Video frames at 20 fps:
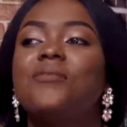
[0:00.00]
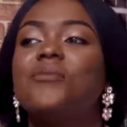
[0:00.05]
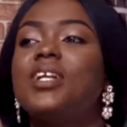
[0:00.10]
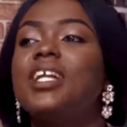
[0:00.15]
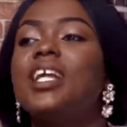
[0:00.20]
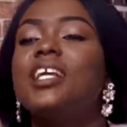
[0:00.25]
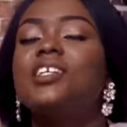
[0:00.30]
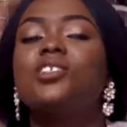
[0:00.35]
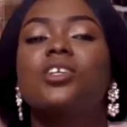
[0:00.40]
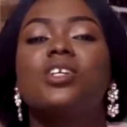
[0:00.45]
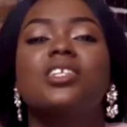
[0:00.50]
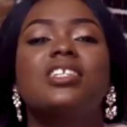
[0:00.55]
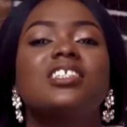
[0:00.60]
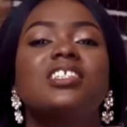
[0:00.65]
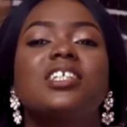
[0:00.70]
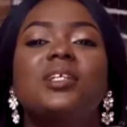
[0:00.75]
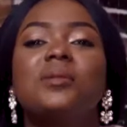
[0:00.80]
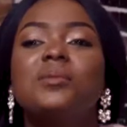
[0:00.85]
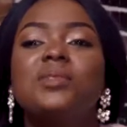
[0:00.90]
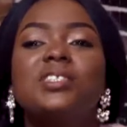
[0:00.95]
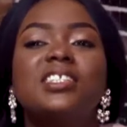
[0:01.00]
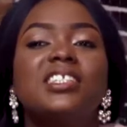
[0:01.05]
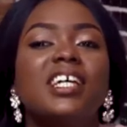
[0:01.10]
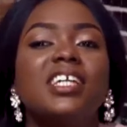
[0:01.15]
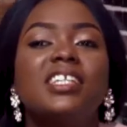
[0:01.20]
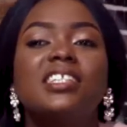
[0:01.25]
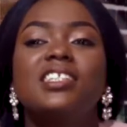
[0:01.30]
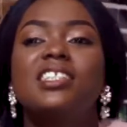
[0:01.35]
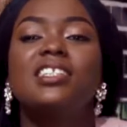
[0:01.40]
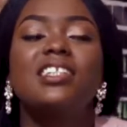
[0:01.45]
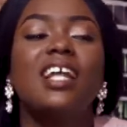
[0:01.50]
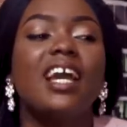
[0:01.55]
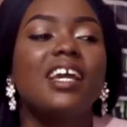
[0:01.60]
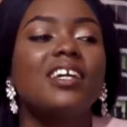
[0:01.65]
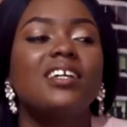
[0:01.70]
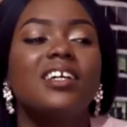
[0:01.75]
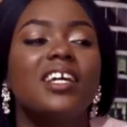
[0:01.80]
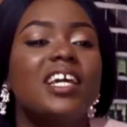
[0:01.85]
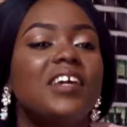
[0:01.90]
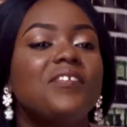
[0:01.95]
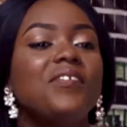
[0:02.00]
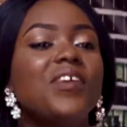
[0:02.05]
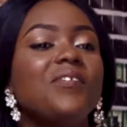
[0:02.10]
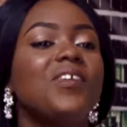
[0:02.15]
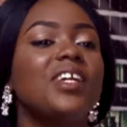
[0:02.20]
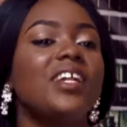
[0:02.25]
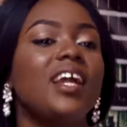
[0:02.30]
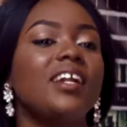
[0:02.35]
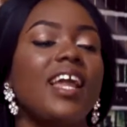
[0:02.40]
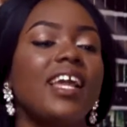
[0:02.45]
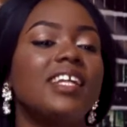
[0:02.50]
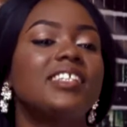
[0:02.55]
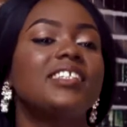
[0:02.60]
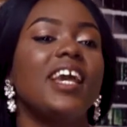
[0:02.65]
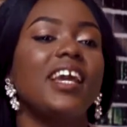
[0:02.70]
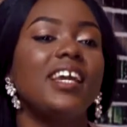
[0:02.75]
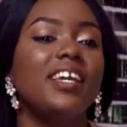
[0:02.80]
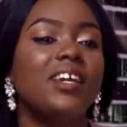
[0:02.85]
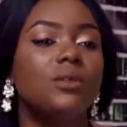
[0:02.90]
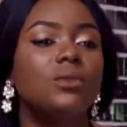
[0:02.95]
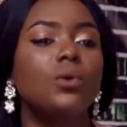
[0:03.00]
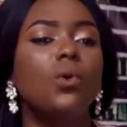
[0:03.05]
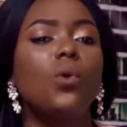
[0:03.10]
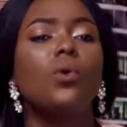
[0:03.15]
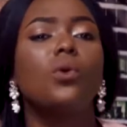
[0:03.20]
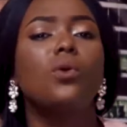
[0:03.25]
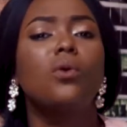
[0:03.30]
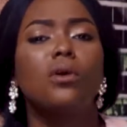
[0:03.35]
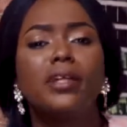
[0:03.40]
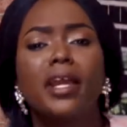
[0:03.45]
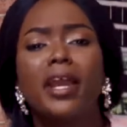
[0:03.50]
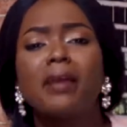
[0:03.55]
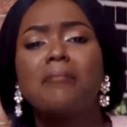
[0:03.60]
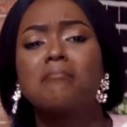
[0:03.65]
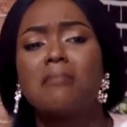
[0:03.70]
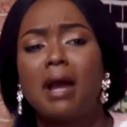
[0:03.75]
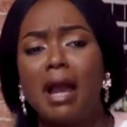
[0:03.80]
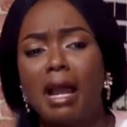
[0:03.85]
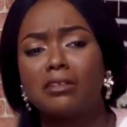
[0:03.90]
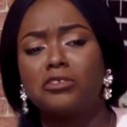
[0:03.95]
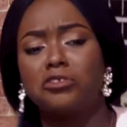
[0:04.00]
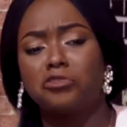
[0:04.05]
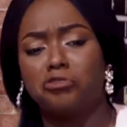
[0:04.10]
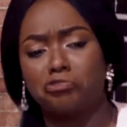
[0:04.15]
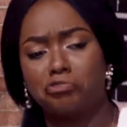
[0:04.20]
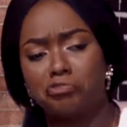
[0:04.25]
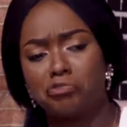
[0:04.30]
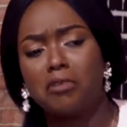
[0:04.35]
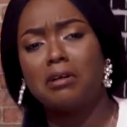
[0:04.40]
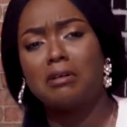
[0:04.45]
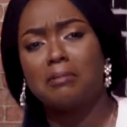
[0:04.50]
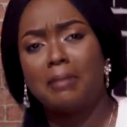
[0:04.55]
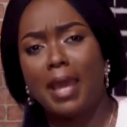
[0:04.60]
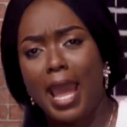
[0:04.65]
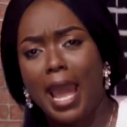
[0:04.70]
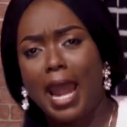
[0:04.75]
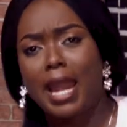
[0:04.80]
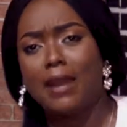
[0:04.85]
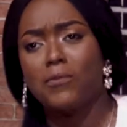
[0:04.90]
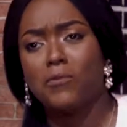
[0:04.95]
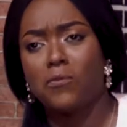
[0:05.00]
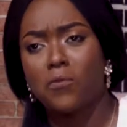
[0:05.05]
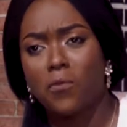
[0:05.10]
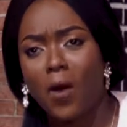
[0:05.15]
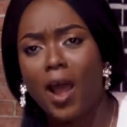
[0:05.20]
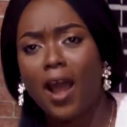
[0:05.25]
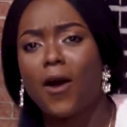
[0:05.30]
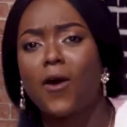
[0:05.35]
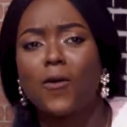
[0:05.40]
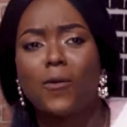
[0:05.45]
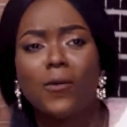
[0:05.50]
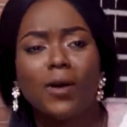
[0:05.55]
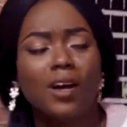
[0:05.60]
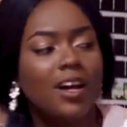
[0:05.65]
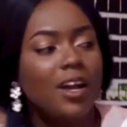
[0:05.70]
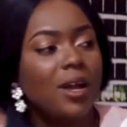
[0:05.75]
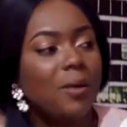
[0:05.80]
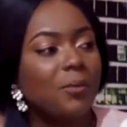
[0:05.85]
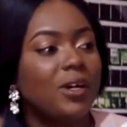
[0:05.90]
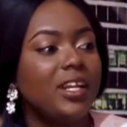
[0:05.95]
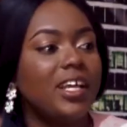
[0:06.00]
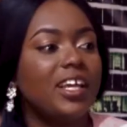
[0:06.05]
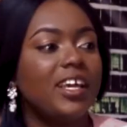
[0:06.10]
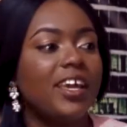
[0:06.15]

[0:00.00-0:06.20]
relationships, dating. Like if they dated like 10 girls, oh God, you're a man, strong man. Wow. But a